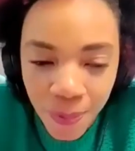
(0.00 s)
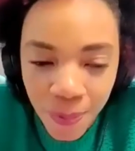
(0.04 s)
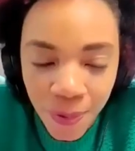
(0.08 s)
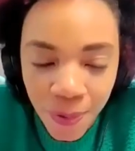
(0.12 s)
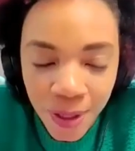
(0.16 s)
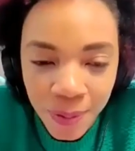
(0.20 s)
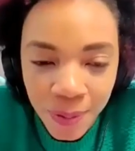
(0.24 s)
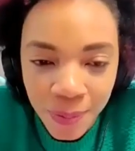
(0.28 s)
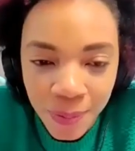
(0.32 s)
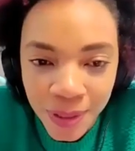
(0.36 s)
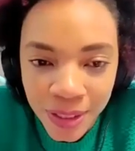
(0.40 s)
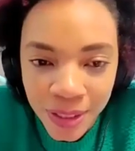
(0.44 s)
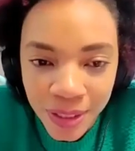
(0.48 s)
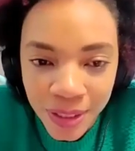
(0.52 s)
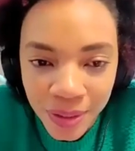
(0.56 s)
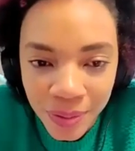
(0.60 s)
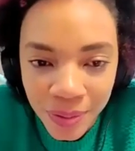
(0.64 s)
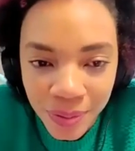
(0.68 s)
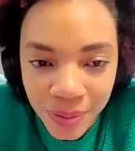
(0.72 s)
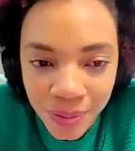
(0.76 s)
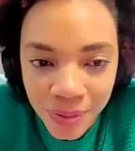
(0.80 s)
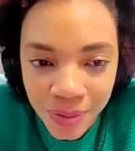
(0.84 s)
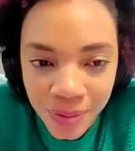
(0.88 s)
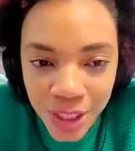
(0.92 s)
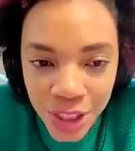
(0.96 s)
point were
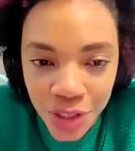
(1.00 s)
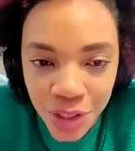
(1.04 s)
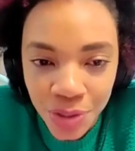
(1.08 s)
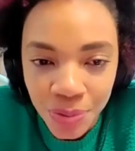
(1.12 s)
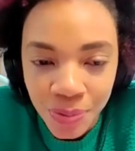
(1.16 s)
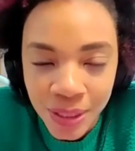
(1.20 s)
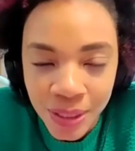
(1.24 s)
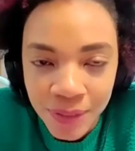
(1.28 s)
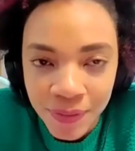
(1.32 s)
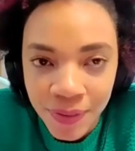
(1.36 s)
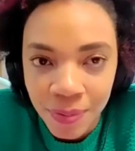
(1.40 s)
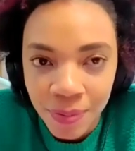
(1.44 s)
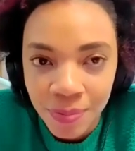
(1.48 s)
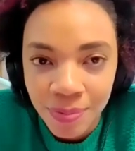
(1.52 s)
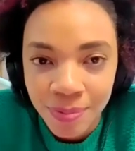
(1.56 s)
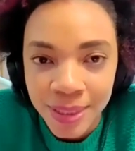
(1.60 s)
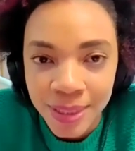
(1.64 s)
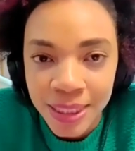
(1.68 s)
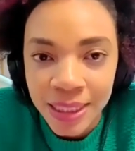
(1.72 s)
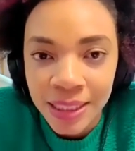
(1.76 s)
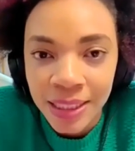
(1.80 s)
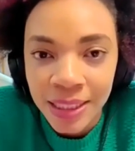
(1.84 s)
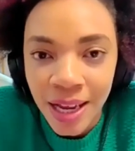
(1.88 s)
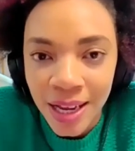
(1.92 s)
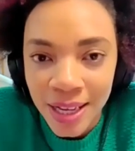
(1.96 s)
you did you even
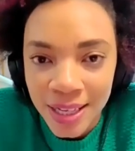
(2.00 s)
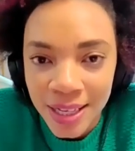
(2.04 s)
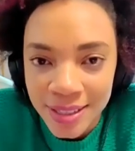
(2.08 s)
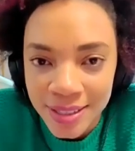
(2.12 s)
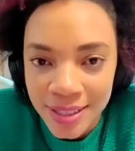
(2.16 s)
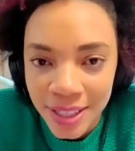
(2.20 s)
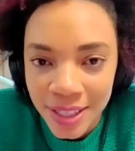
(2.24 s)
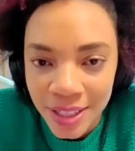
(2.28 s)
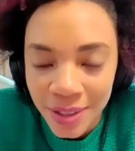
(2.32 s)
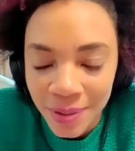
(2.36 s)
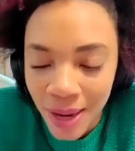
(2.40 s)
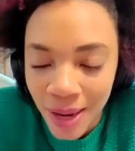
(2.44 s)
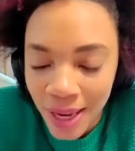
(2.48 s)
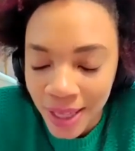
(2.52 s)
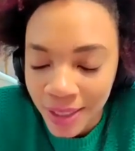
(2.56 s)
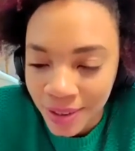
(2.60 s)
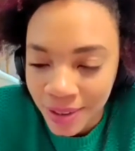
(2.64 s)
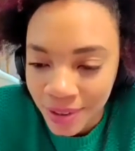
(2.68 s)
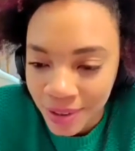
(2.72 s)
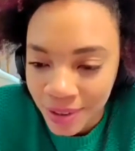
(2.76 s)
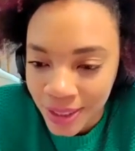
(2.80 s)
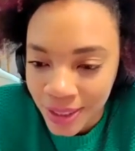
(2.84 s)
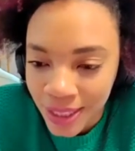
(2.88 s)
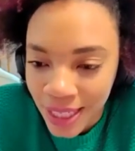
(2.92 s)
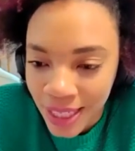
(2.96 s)
realize that you had
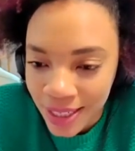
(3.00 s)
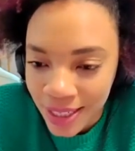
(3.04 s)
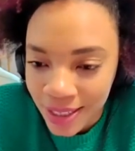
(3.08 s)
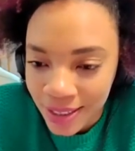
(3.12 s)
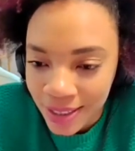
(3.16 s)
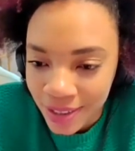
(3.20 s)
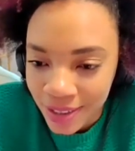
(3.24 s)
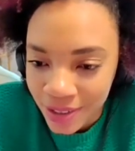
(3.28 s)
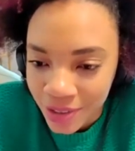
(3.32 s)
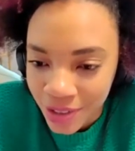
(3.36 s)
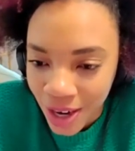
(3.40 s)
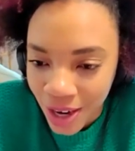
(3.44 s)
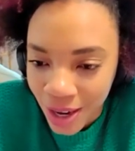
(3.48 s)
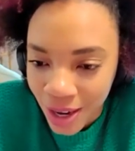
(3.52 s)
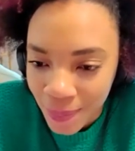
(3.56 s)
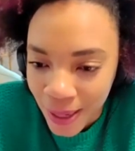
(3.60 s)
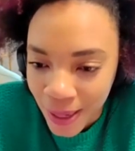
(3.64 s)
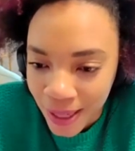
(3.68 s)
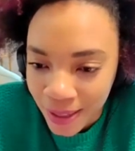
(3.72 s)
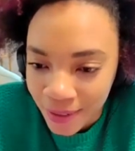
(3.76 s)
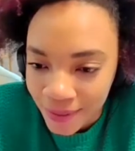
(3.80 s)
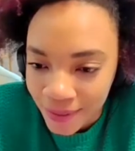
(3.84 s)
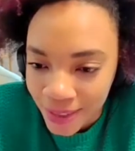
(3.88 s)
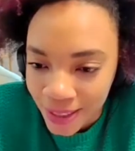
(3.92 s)
created a job out of